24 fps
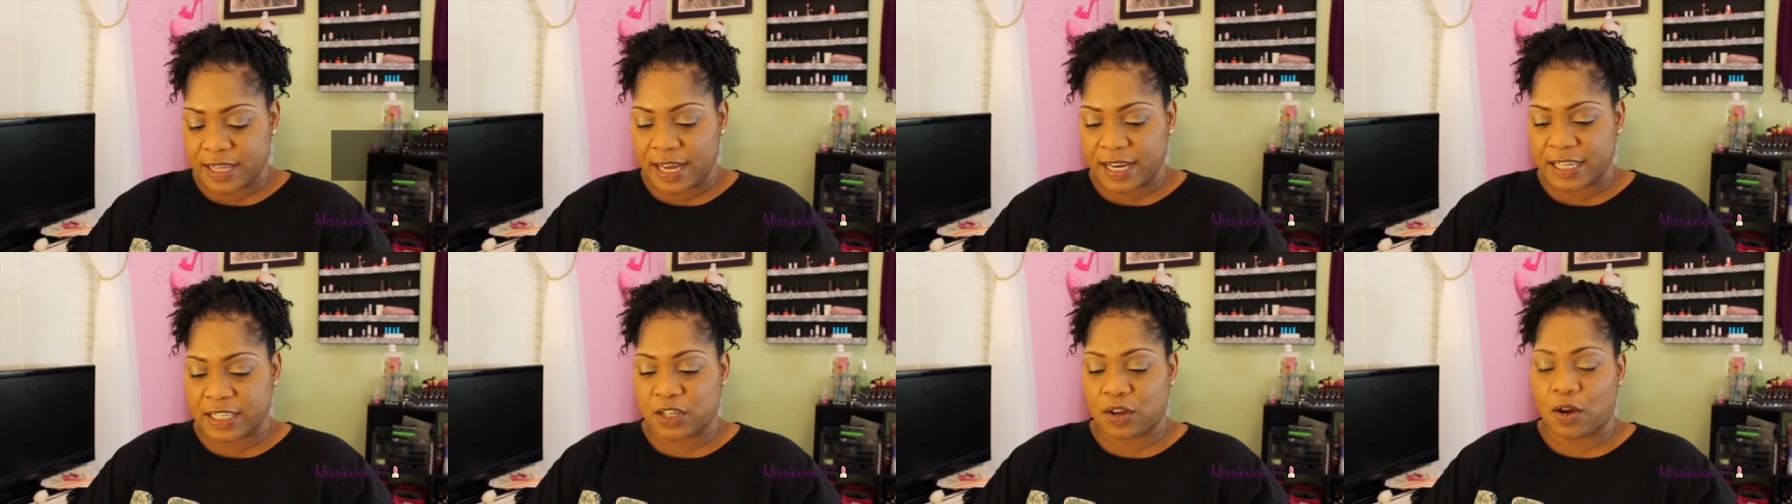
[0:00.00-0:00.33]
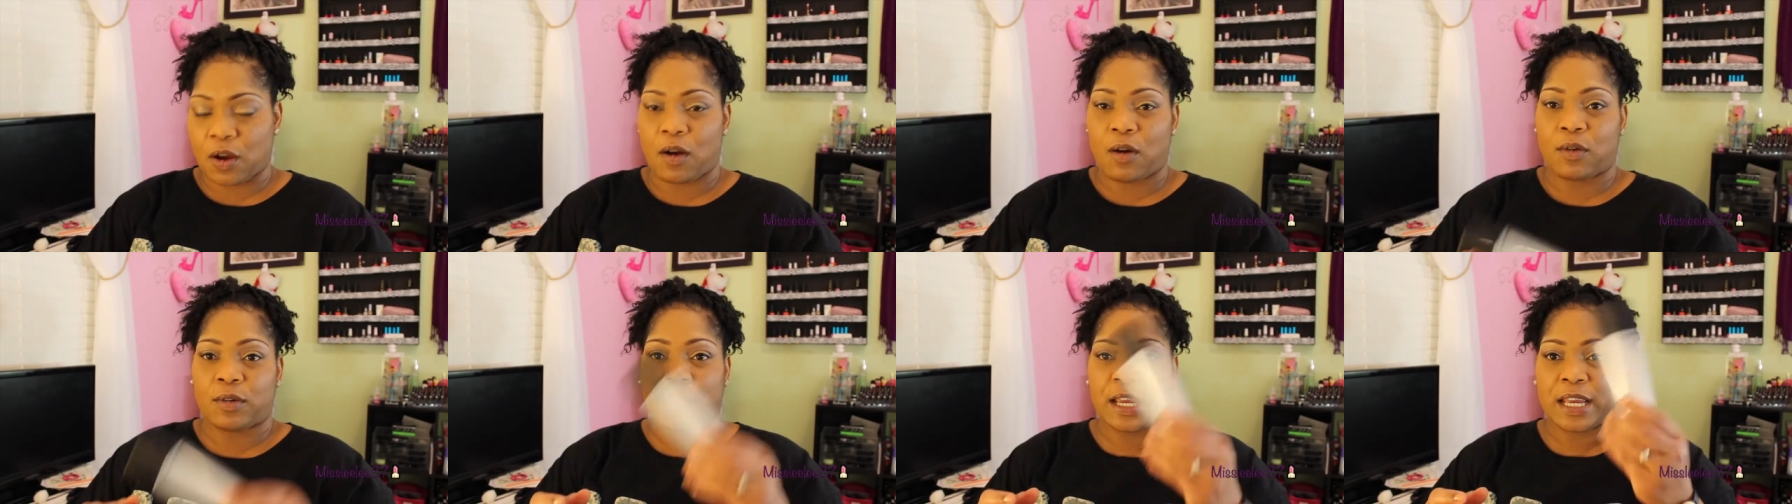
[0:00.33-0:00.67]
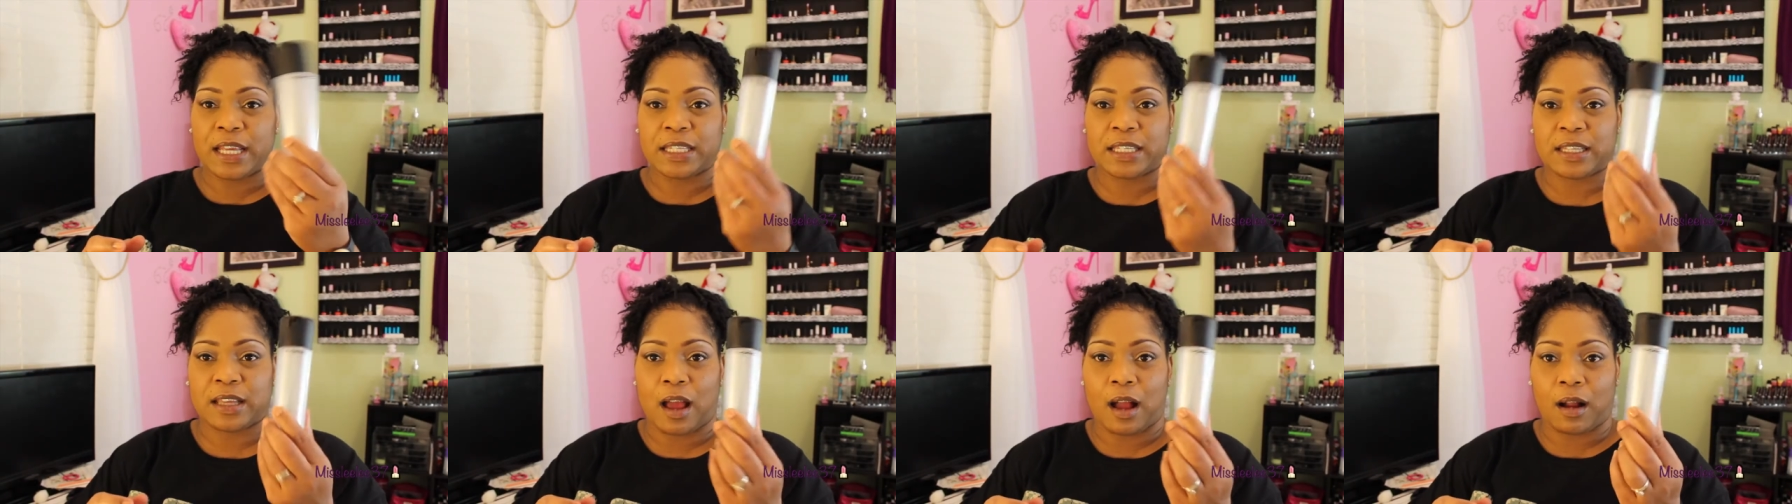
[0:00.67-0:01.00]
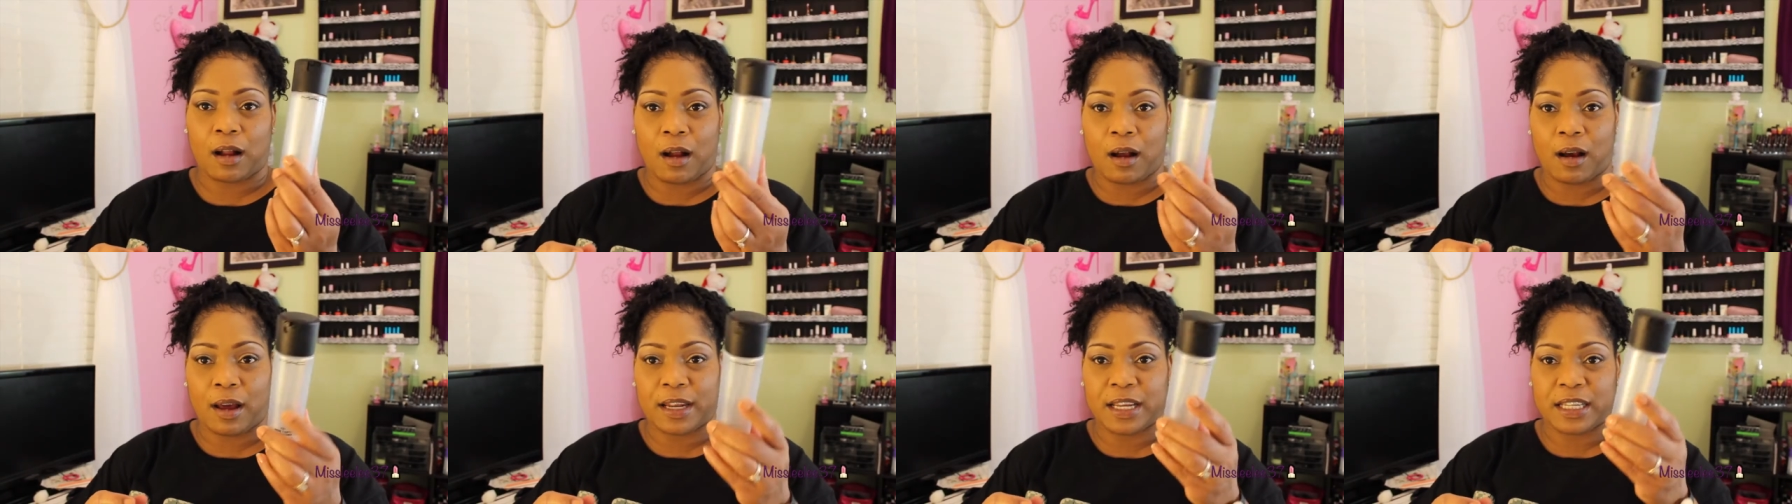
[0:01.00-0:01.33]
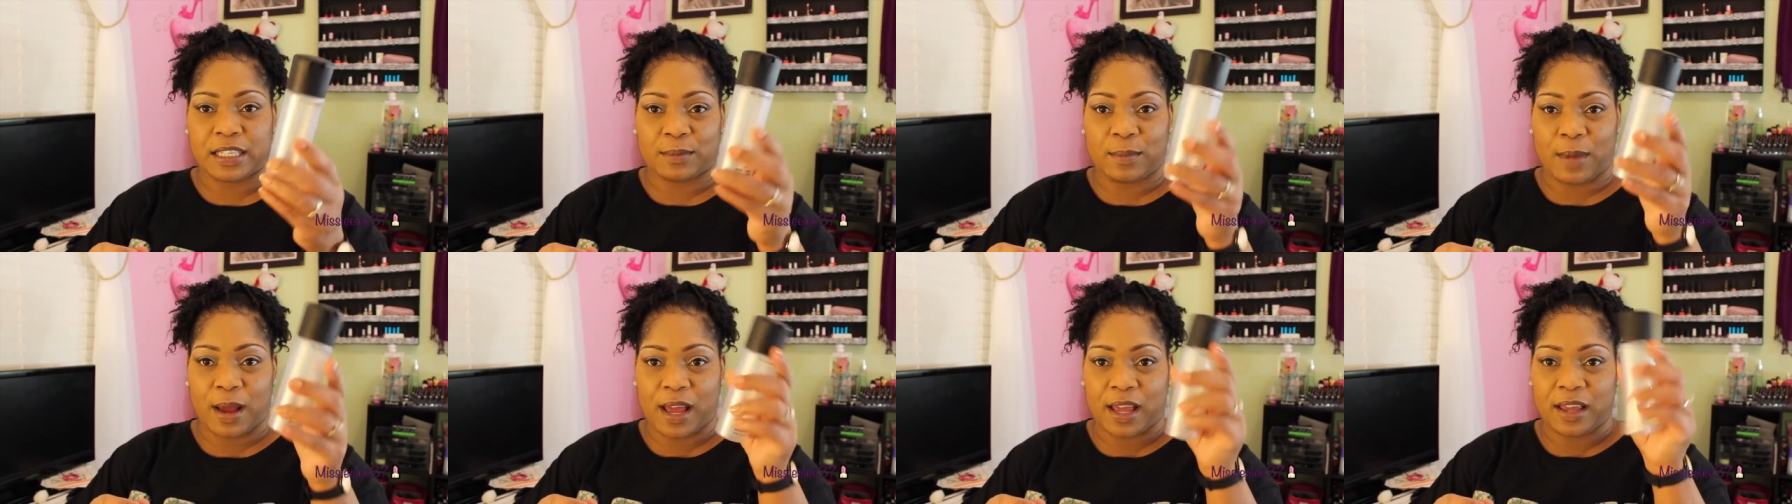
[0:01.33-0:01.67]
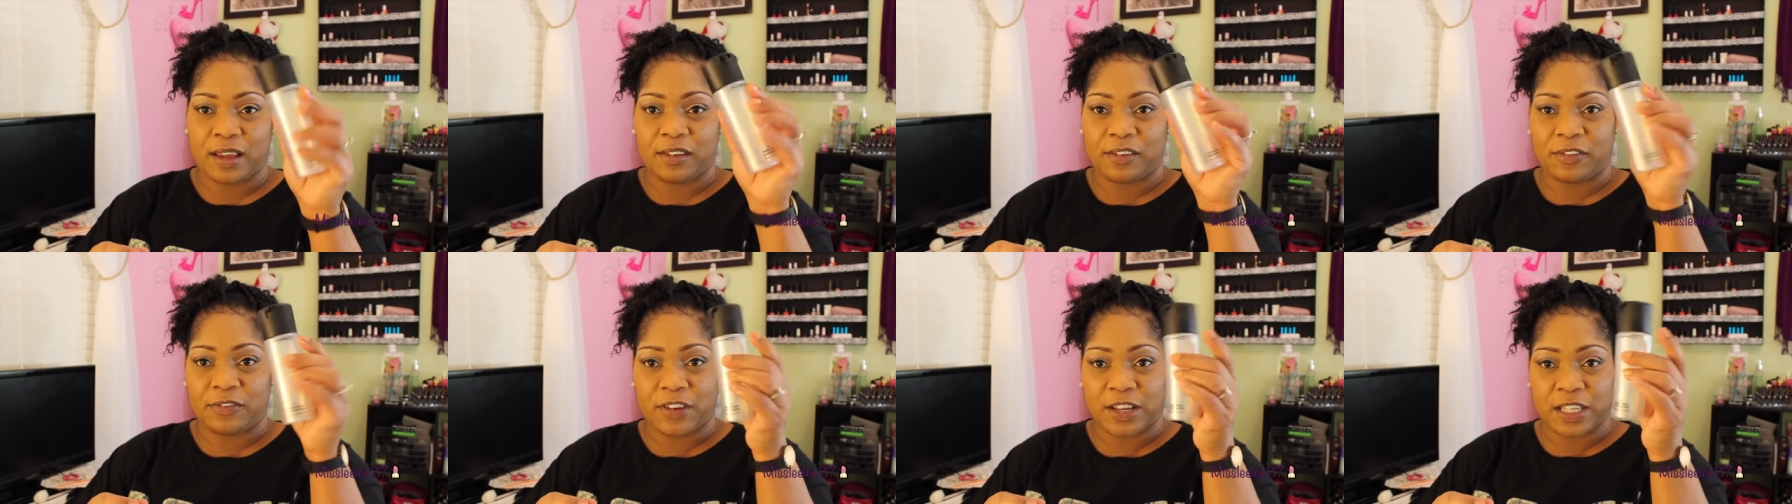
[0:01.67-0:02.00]
that is gone is my
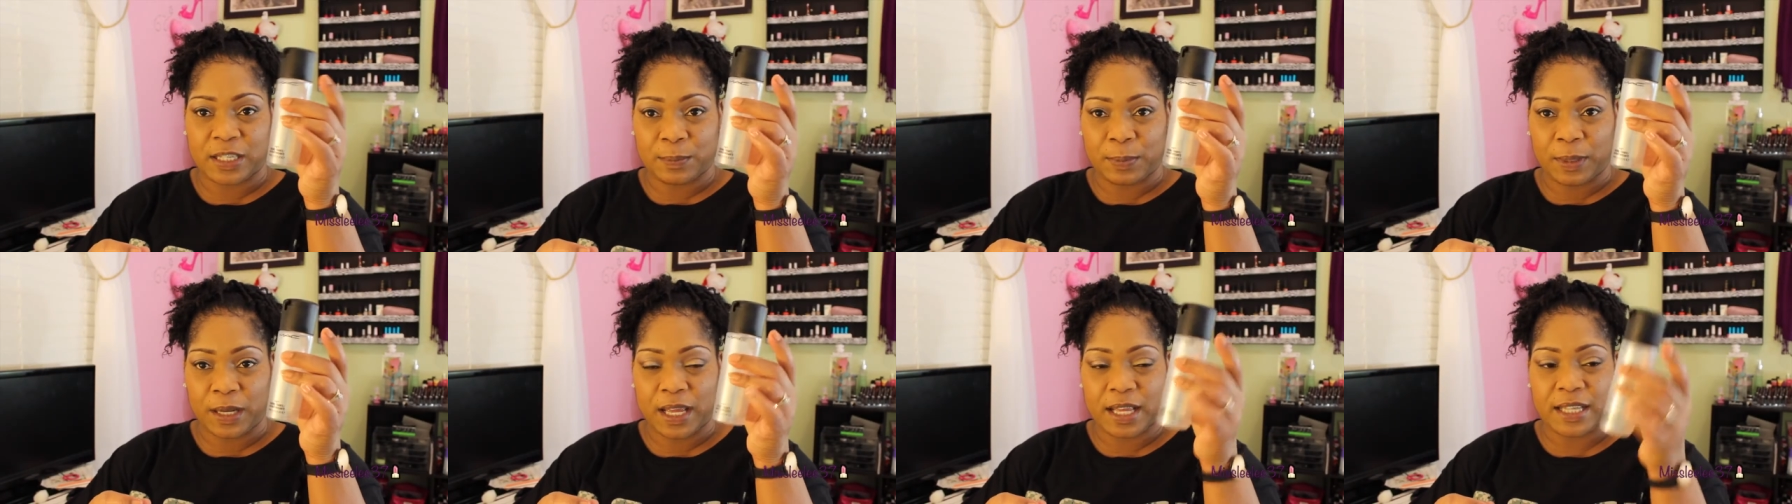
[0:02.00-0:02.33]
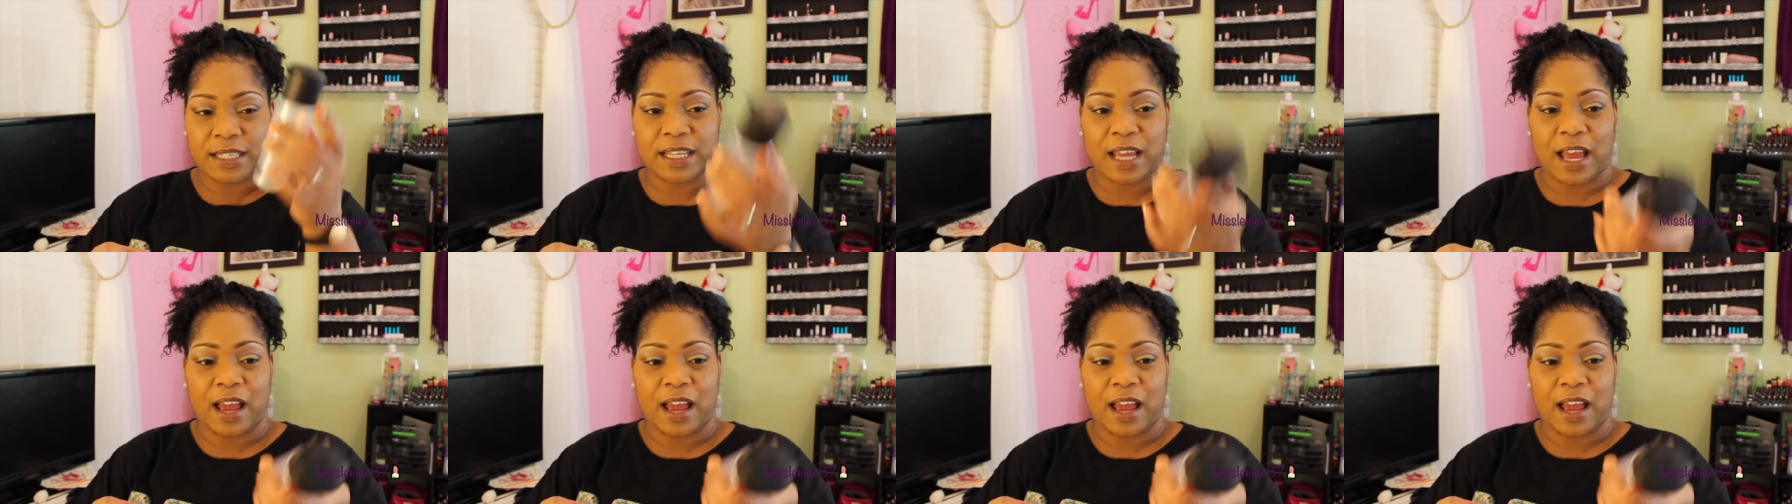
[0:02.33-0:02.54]
Fix Plus.